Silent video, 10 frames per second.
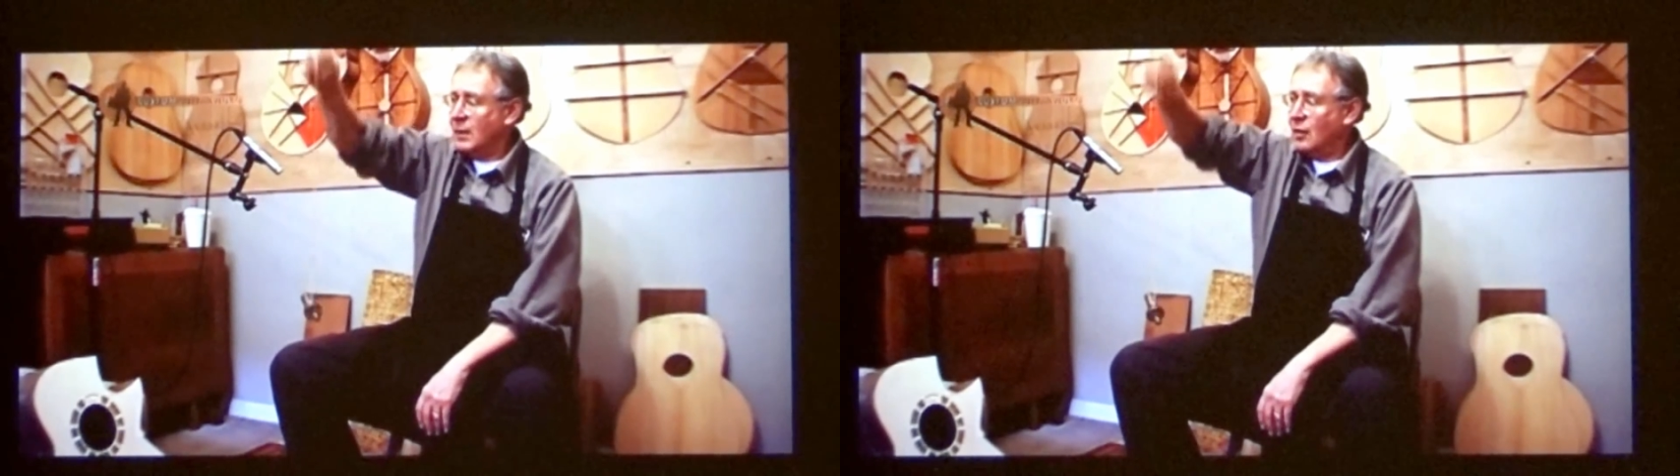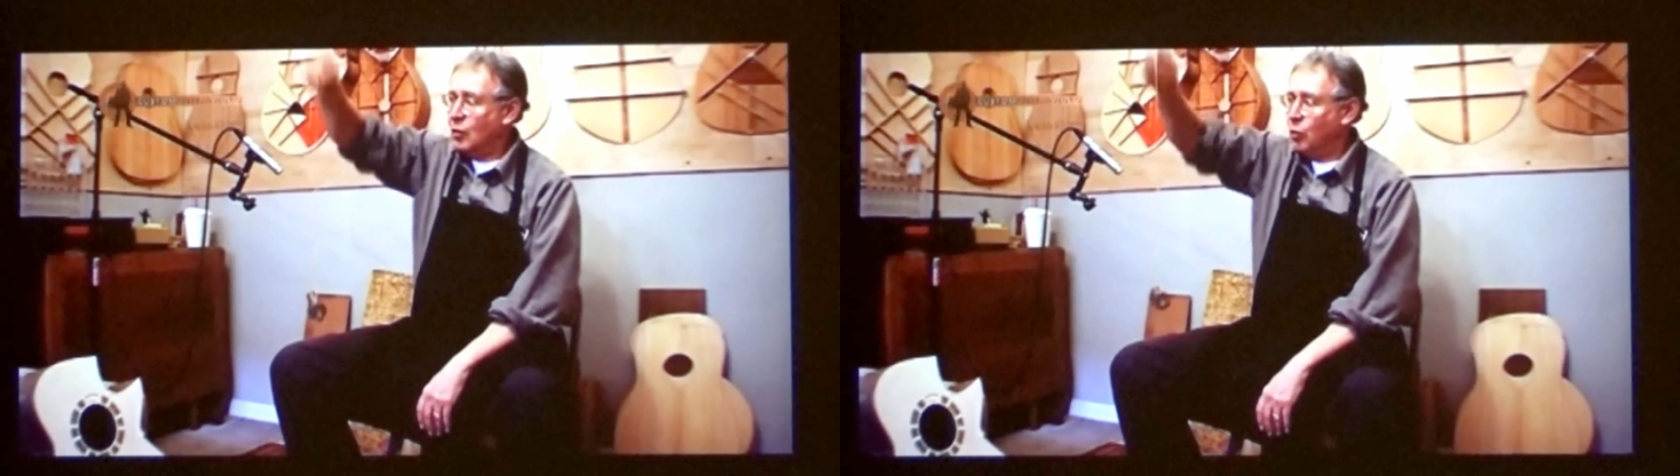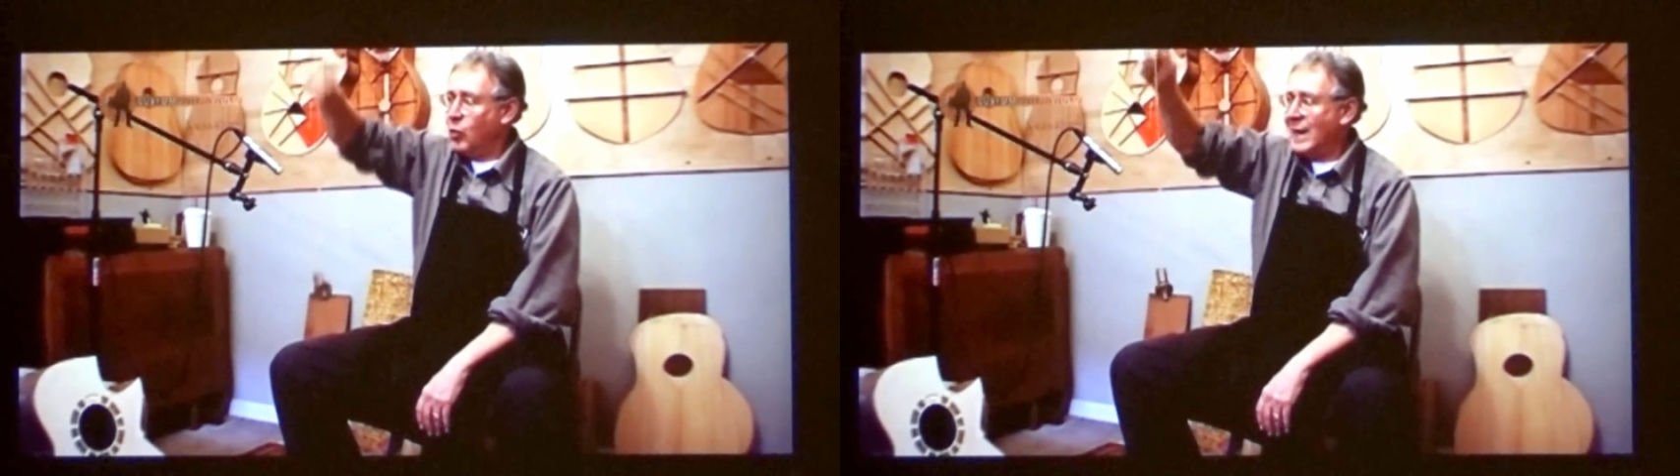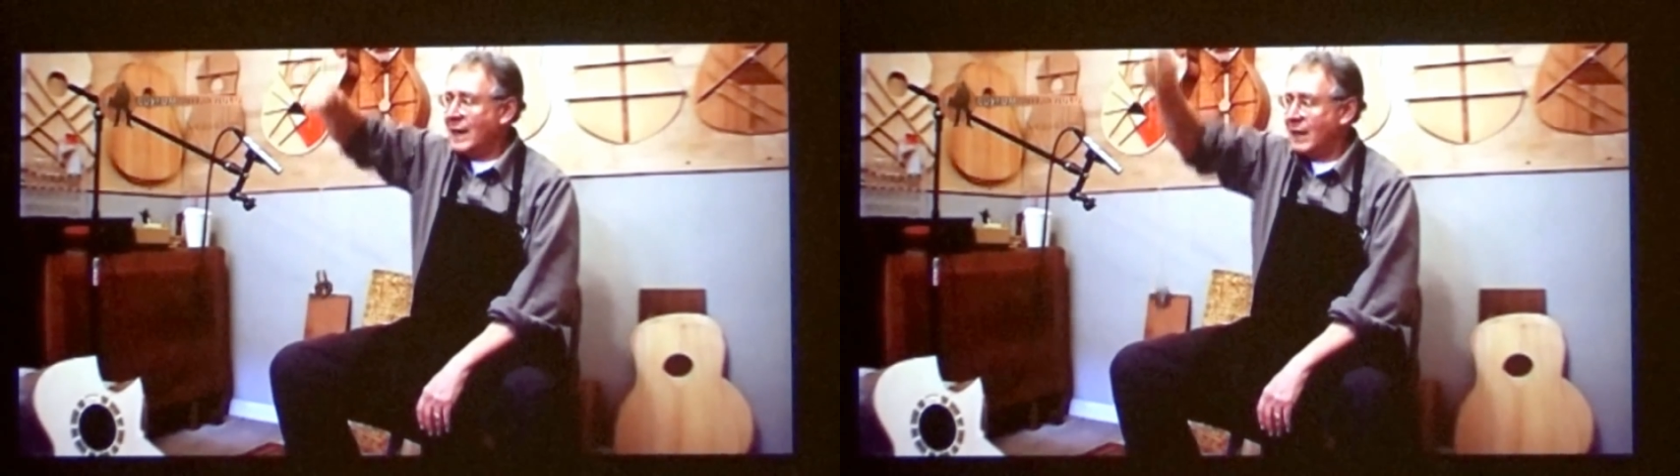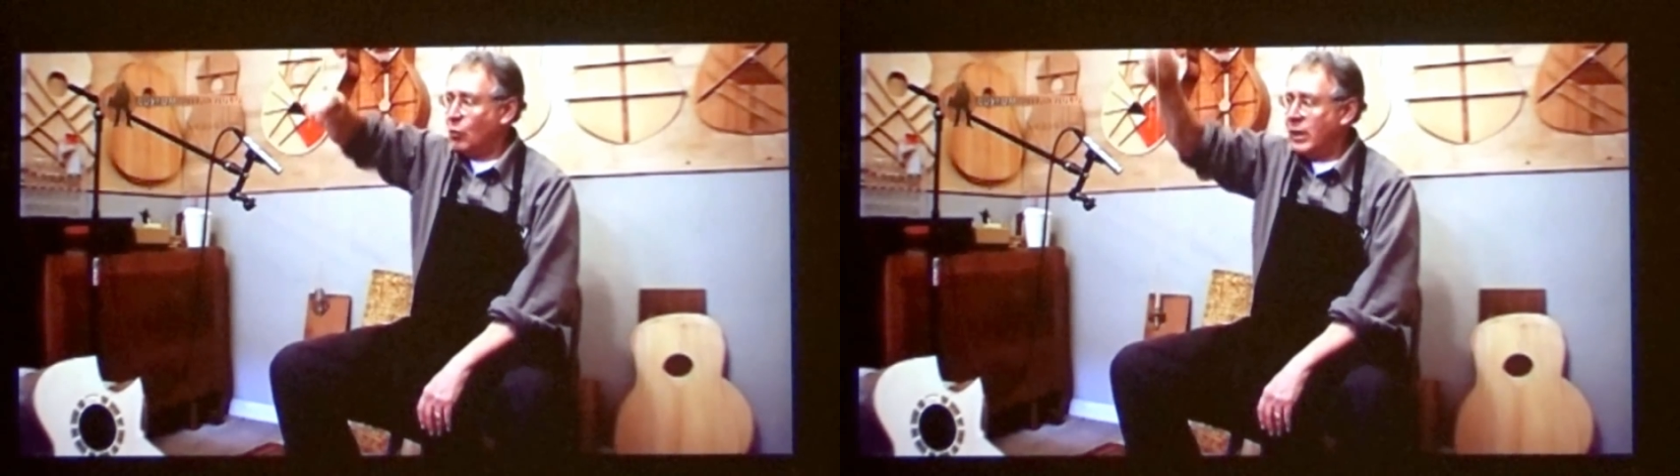you know
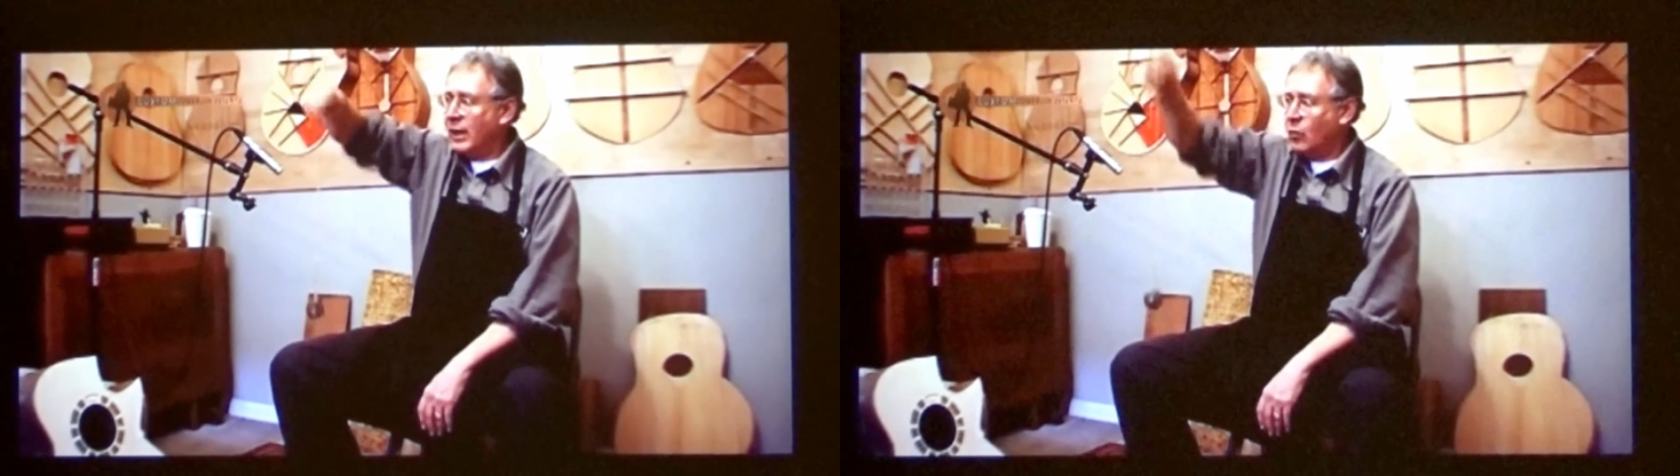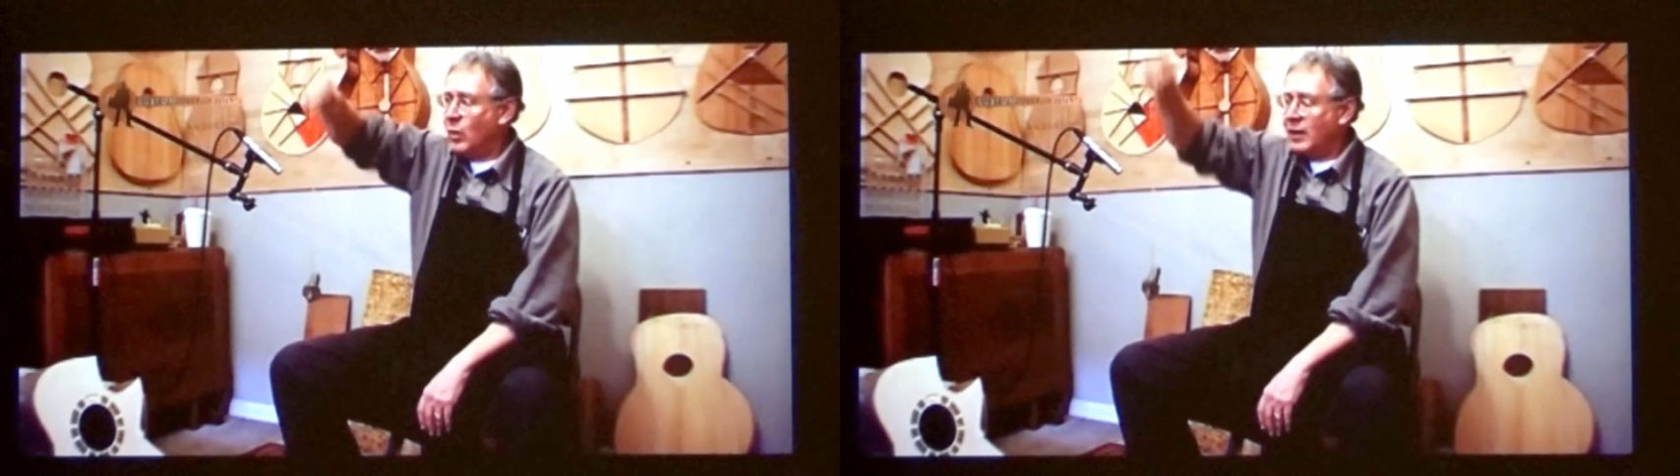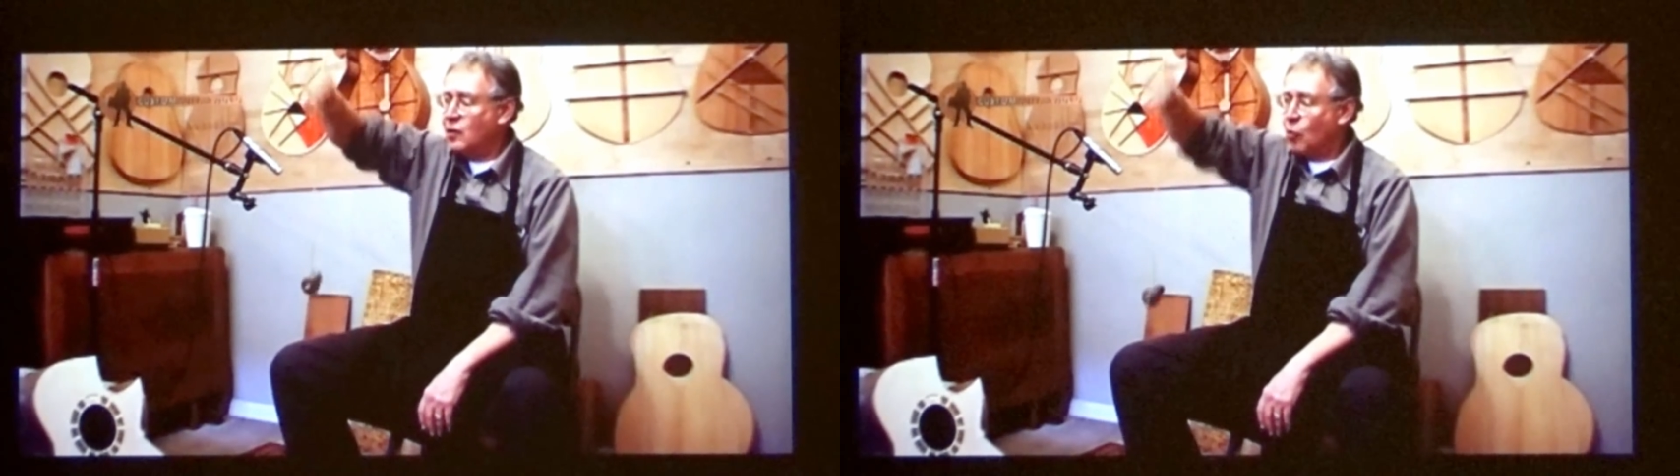really really really